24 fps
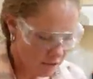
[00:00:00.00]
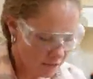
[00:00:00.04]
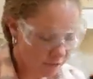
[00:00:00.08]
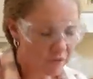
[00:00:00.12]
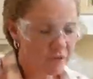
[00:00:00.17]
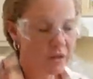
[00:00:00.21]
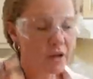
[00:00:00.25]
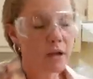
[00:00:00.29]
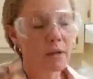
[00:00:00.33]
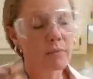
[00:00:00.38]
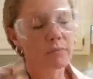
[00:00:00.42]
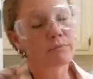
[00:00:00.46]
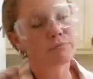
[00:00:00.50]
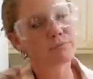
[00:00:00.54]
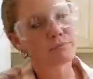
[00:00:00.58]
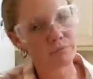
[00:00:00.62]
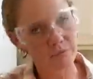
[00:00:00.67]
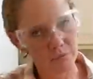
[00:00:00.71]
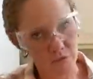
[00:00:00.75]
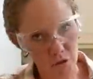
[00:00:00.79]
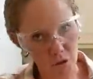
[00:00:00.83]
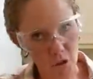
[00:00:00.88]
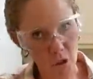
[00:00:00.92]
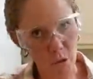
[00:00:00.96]
from
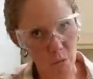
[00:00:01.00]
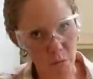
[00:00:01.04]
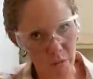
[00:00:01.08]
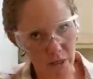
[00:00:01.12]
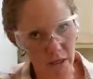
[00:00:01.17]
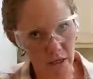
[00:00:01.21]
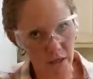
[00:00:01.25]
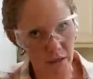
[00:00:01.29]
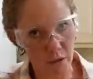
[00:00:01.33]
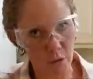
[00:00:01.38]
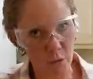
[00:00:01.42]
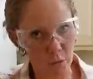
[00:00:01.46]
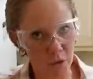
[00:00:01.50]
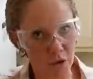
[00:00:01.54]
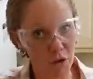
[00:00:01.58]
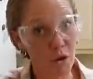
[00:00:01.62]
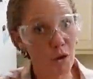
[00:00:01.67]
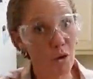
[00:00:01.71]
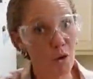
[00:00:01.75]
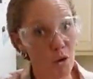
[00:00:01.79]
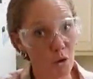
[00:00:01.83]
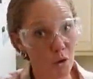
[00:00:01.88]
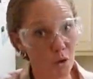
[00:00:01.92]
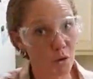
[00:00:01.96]
soaping with
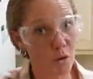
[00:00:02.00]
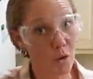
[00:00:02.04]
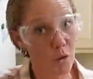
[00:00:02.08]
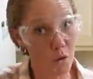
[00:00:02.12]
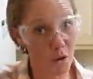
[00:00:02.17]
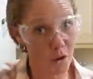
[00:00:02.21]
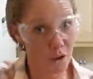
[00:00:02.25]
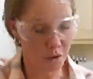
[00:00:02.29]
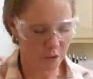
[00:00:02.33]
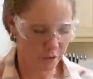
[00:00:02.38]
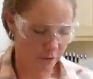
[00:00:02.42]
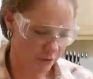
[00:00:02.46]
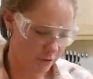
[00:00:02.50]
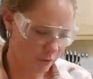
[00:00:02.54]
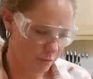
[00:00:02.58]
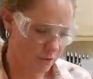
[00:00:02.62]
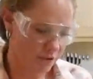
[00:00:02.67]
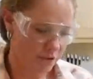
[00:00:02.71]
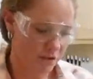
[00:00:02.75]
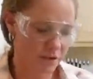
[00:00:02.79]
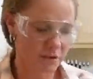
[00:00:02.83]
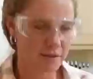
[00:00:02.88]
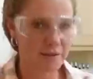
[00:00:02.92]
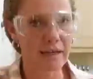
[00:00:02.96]
cold oils,
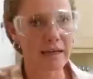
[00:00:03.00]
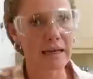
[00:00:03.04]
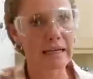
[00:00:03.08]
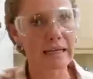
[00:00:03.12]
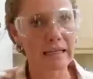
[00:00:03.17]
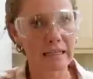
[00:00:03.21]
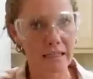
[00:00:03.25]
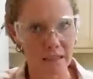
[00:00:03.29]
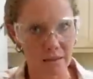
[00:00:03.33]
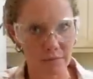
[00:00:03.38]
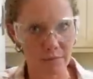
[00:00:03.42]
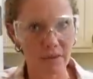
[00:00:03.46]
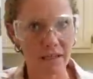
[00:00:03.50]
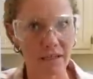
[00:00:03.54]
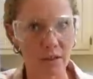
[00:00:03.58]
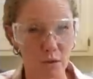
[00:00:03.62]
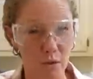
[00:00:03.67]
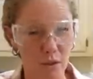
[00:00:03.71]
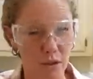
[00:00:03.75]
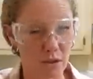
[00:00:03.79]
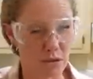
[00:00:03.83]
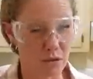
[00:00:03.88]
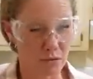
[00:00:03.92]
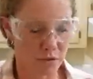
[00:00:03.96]
which I keep my
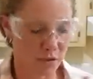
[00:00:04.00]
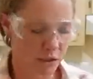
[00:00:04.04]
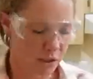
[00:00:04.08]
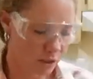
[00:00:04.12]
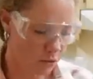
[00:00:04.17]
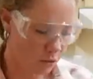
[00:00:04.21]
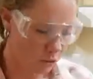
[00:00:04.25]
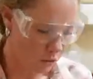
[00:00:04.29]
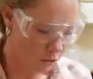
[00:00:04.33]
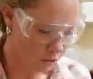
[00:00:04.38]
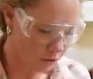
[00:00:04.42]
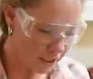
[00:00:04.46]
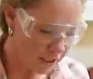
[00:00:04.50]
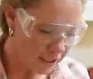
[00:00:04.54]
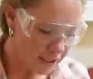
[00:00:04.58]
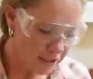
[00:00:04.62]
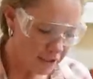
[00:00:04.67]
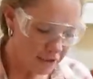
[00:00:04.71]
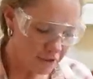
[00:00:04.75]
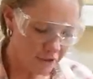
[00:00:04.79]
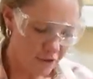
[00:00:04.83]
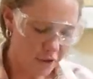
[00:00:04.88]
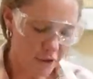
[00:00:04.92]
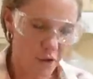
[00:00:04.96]
oils really cold.
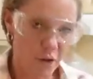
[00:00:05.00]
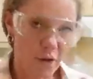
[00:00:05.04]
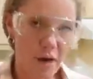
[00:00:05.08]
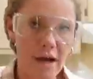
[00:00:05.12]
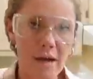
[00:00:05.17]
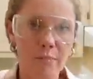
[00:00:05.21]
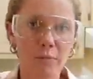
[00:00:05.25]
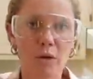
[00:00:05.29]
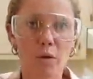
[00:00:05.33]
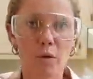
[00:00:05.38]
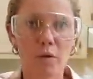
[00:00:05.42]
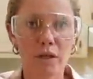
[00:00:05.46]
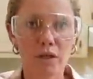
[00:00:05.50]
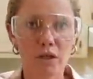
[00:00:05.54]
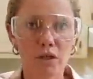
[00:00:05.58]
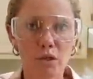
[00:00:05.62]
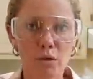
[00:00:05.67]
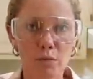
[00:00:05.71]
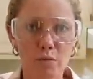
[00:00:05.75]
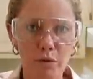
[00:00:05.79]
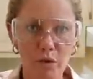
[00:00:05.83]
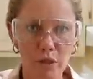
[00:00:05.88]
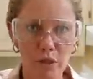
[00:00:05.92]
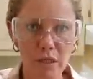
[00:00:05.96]
So I'm going
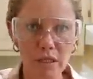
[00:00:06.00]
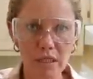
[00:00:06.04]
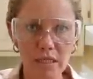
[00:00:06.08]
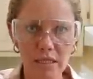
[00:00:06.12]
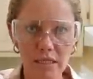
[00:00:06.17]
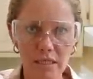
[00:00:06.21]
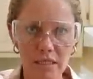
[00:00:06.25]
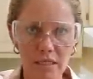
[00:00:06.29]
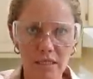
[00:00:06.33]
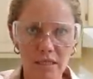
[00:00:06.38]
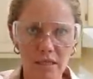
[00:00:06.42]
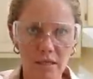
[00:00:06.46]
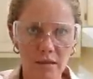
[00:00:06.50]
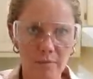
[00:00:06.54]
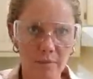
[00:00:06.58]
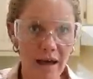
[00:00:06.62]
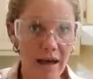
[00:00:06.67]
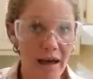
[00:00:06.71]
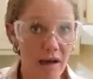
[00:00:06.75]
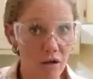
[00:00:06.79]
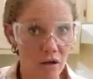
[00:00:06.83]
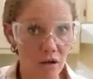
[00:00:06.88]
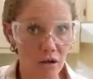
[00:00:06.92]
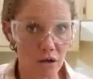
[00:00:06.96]
to put
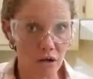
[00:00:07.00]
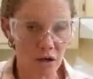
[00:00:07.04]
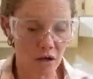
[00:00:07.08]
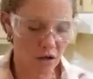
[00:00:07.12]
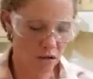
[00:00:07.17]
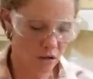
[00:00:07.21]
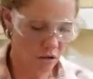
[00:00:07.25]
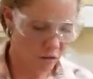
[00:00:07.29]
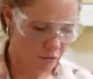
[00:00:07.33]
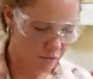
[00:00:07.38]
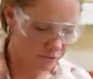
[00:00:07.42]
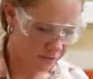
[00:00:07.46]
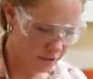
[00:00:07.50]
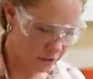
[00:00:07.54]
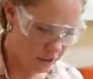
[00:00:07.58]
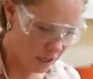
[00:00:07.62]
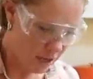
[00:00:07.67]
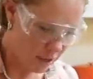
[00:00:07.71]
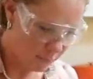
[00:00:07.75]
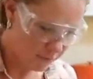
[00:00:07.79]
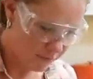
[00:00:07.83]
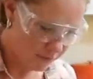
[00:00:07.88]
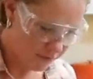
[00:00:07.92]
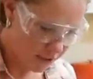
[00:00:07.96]
some alcohol over
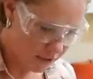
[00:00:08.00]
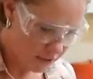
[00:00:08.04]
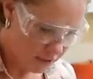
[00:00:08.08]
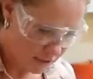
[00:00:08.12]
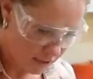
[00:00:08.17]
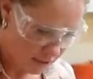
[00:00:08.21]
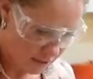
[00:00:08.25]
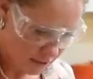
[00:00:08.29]
top of it.